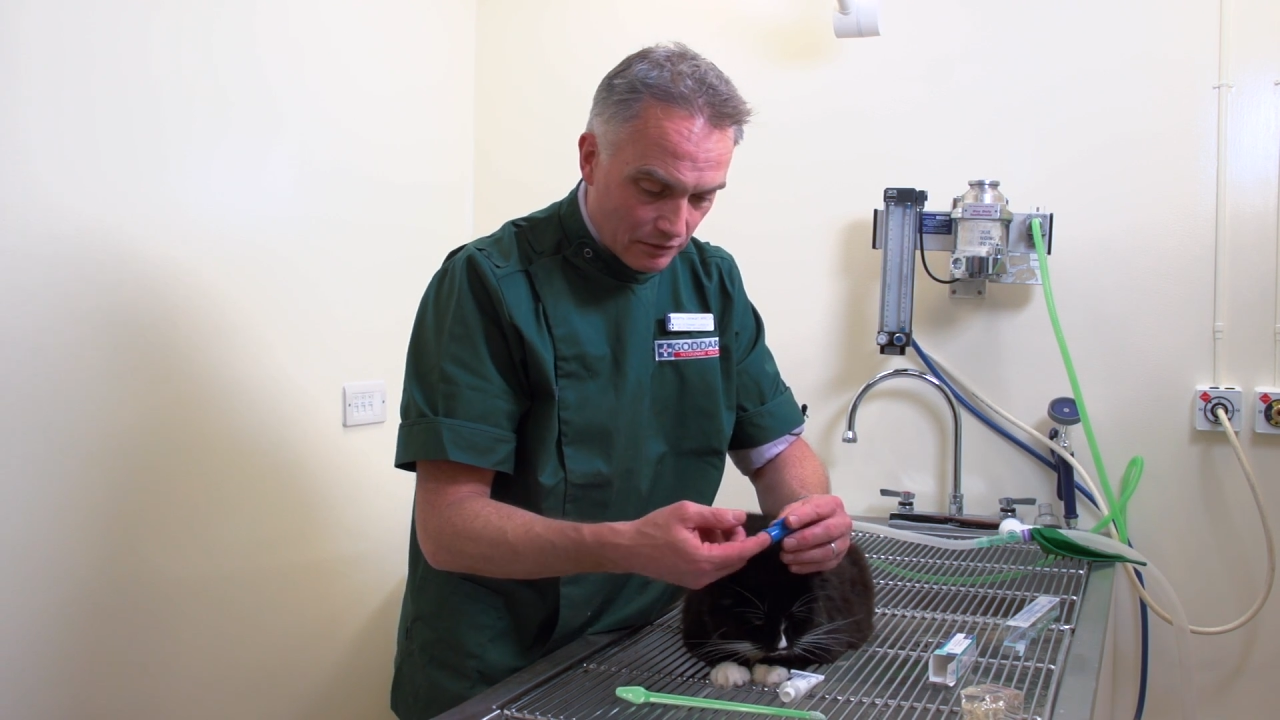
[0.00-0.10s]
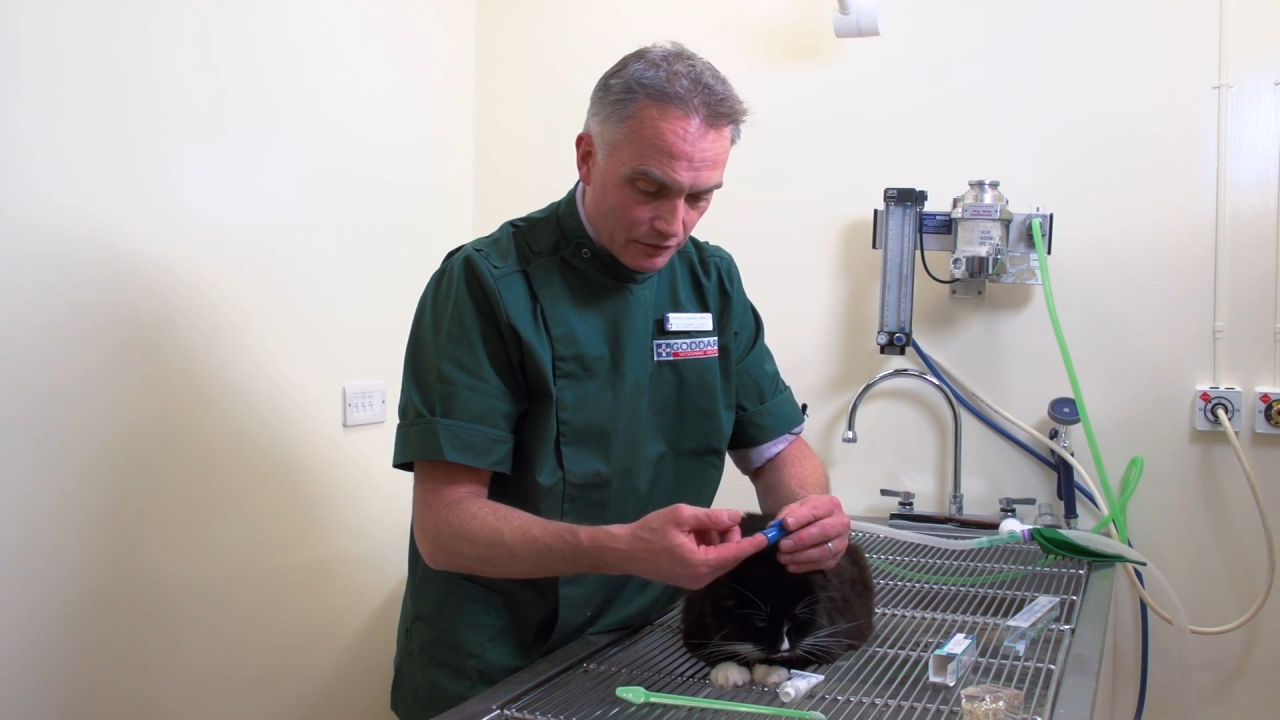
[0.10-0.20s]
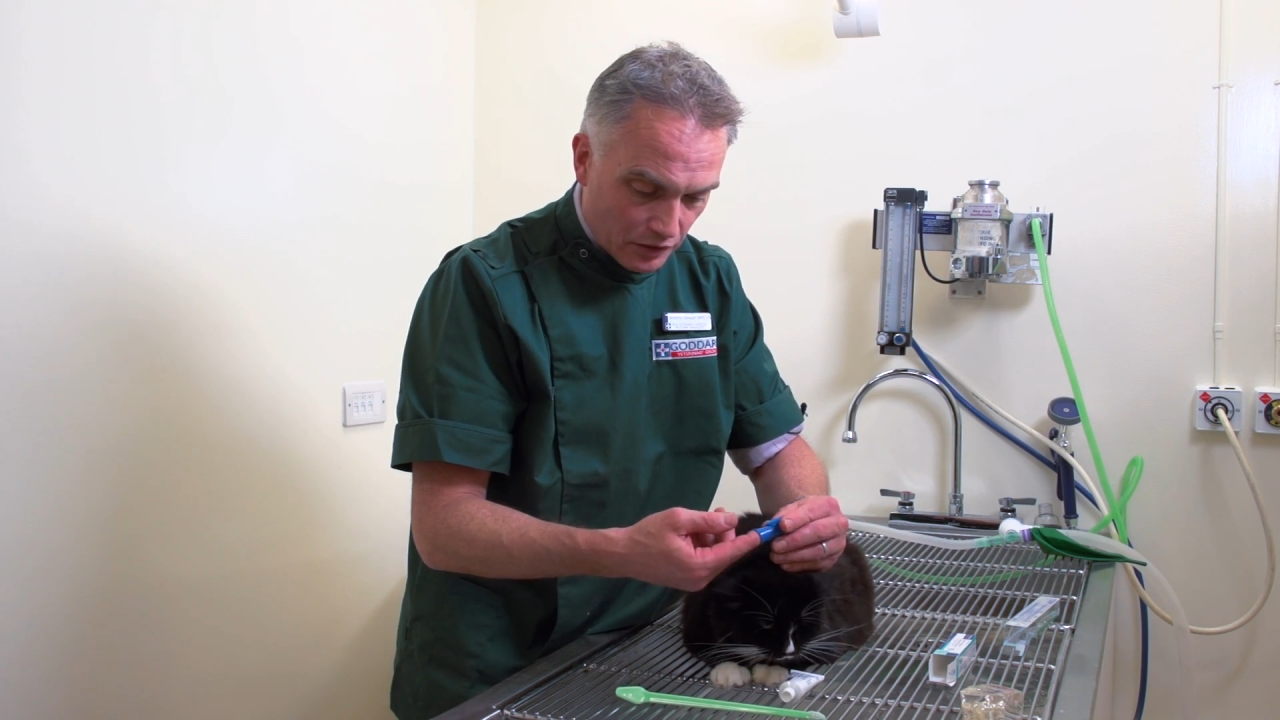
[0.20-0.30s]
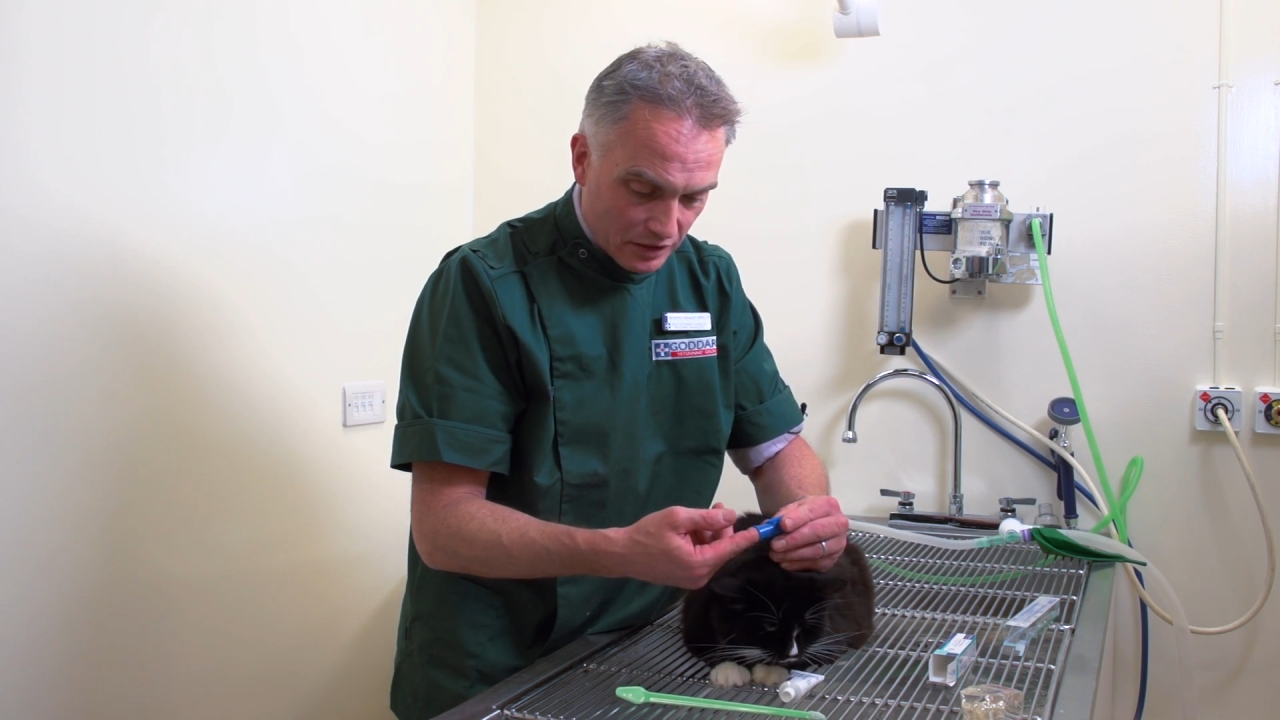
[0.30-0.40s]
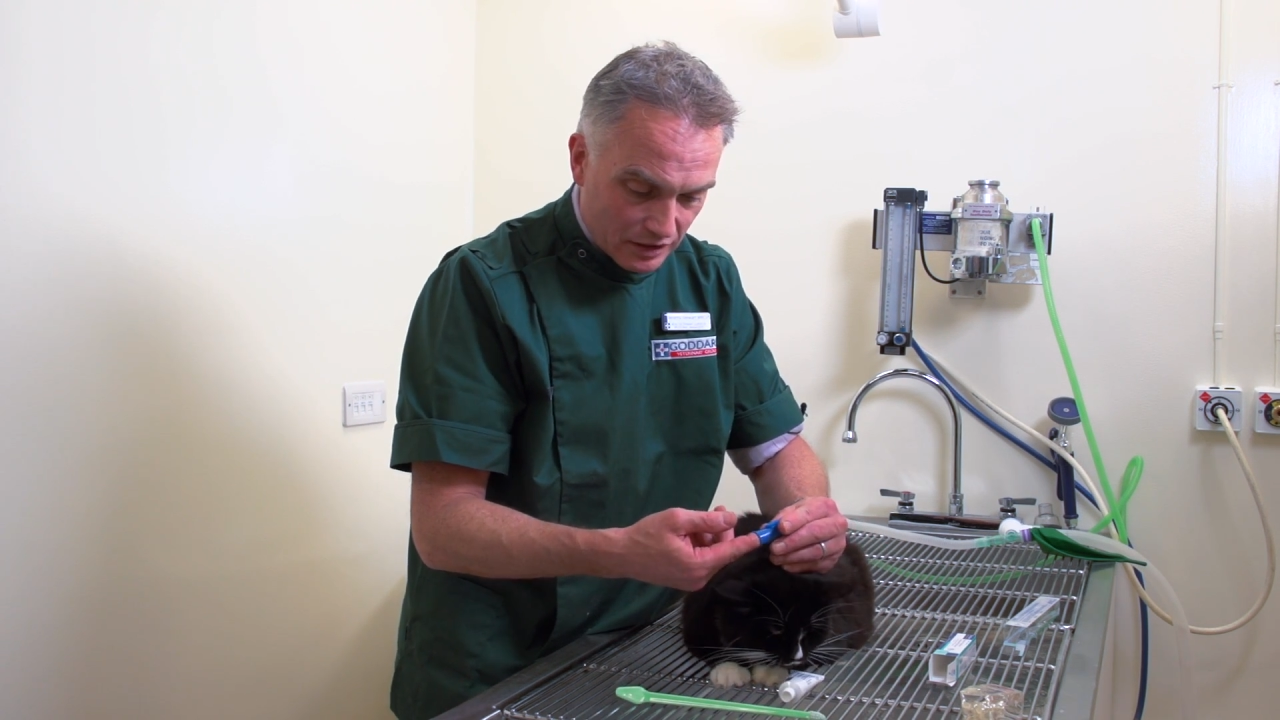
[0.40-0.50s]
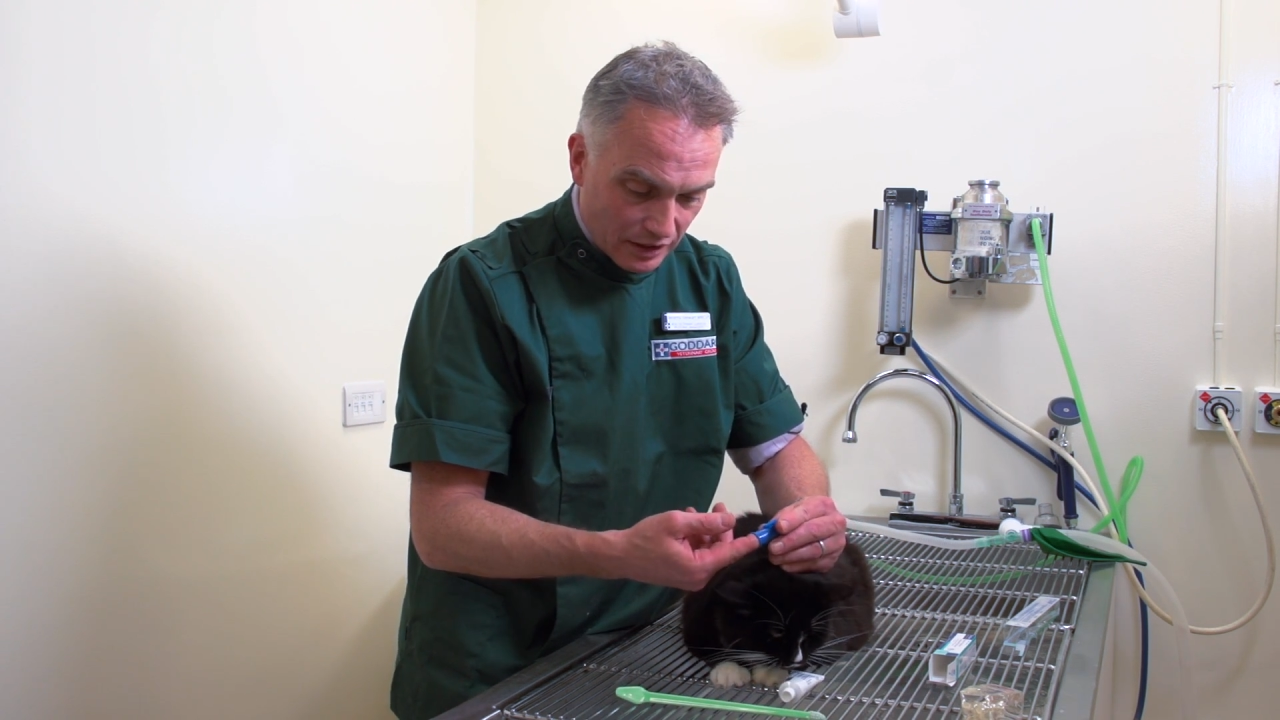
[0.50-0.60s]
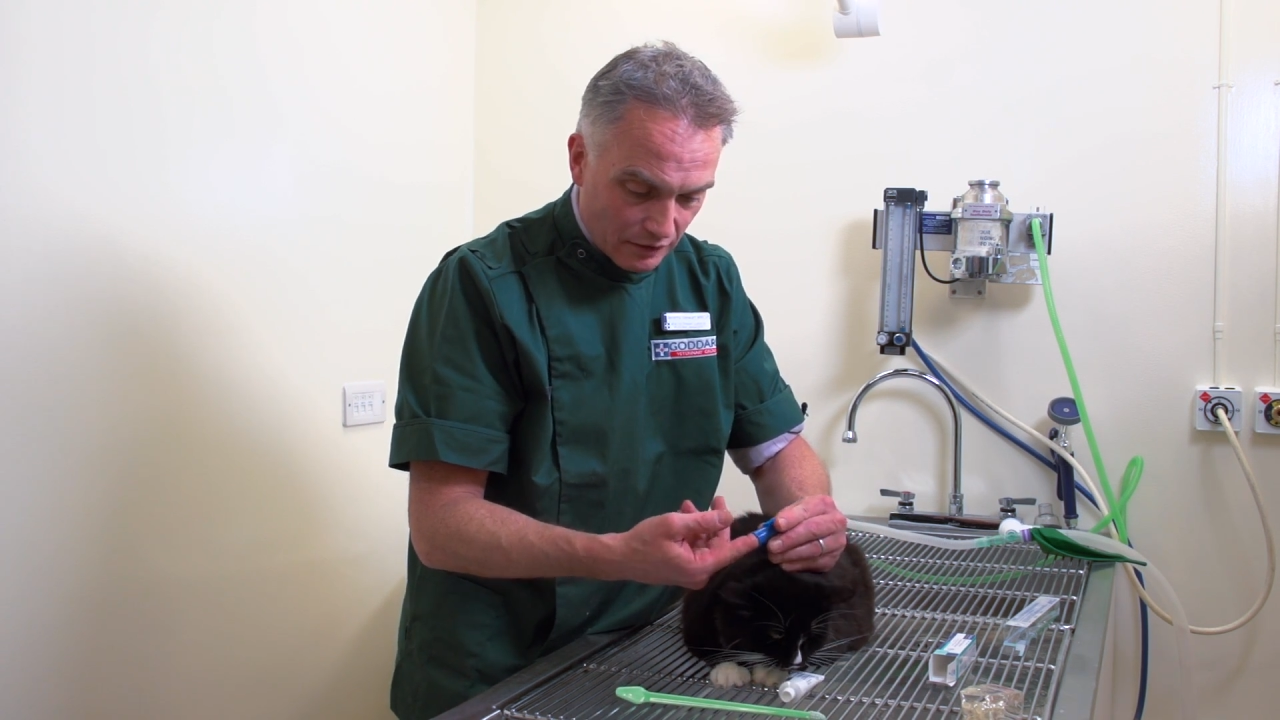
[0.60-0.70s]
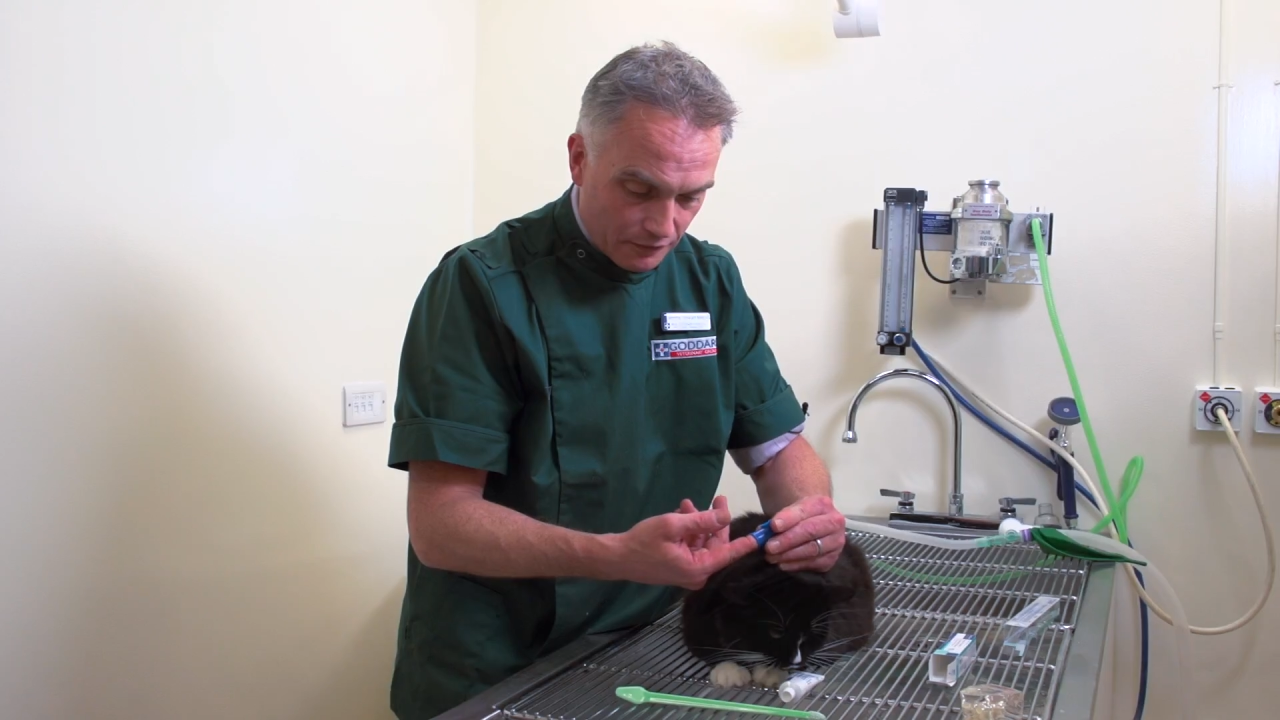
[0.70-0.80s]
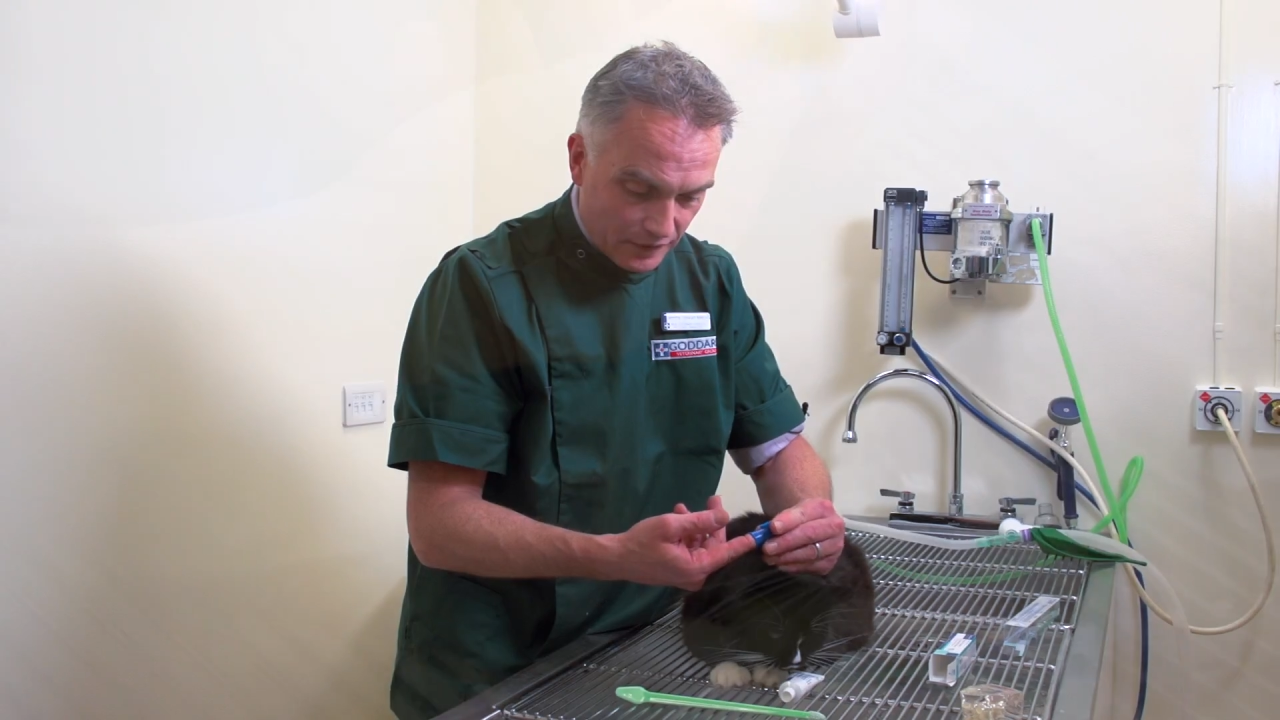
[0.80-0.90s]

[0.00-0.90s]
we've got this little